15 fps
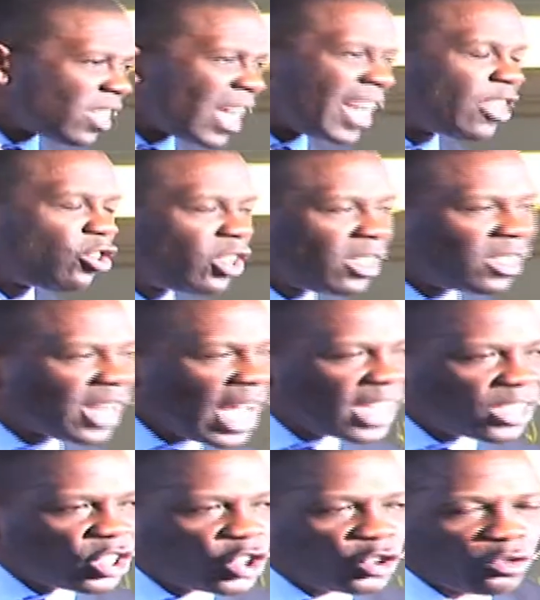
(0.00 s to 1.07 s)
that Jesus had a
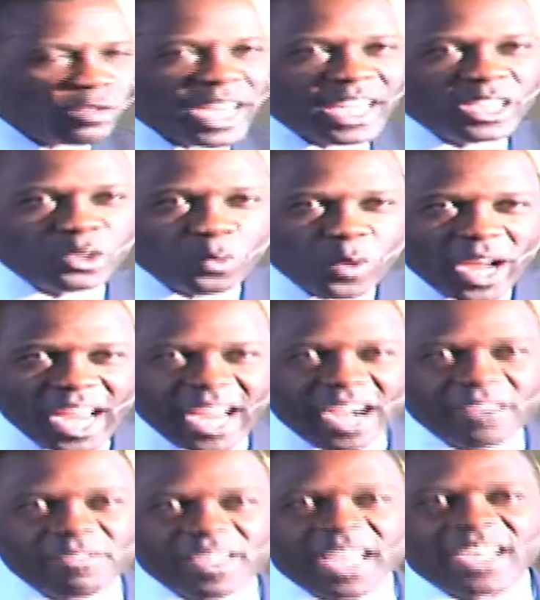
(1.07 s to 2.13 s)
strange way
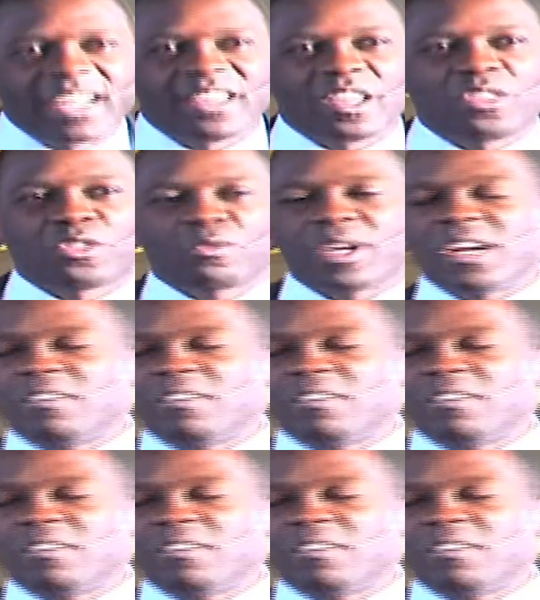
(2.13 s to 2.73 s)
of getting the 3